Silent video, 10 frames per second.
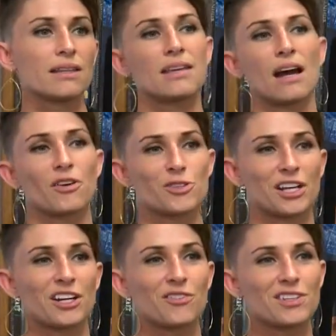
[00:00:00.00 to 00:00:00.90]
the
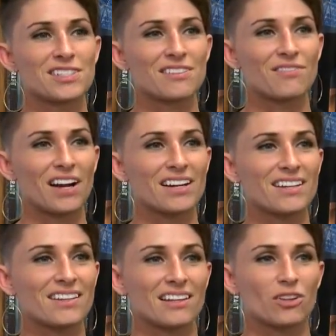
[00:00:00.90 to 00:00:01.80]
outside of it's
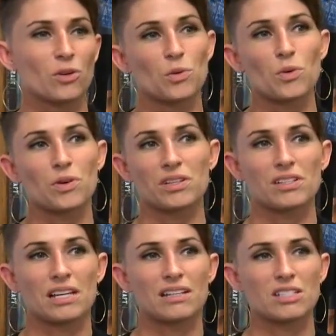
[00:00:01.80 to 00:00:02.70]
inviting and cool
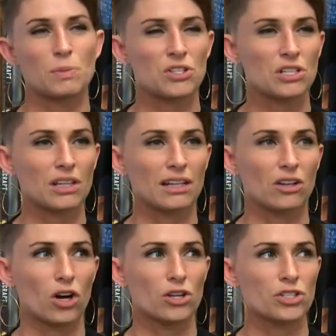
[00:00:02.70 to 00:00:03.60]
and, and especially
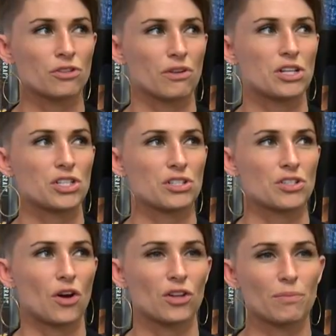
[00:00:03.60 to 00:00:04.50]
like our generation
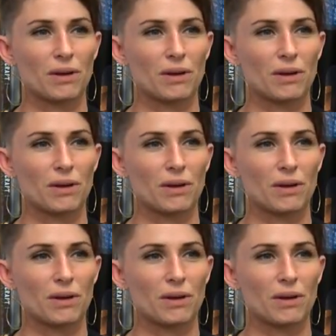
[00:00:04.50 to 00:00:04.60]
is all